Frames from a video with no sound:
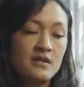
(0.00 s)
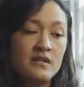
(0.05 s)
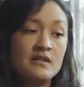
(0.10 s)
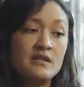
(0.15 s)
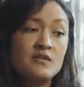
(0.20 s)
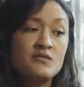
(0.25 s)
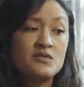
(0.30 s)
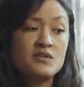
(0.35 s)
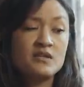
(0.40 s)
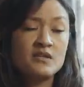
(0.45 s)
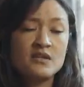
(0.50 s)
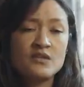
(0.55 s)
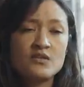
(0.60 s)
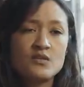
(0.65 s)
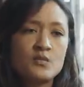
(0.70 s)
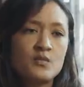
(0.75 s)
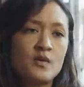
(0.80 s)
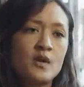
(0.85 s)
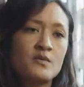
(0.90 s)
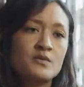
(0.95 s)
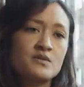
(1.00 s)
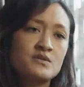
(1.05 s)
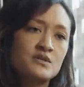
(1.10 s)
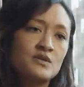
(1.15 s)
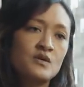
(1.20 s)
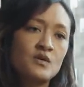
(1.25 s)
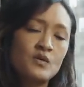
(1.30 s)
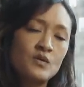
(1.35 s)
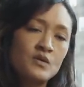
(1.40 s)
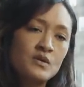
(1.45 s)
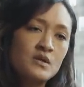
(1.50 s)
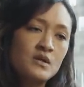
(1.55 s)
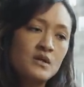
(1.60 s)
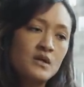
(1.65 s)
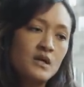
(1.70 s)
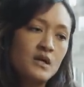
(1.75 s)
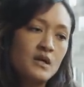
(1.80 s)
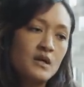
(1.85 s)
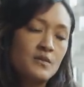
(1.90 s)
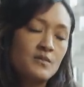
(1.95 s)
and even in other departments, you know.
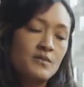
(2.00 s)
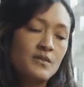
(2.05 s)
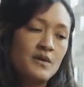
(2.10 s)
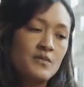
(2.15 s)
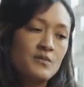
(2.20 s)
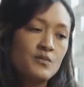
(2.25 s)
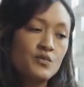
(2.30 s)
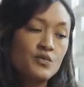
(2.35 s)
I'm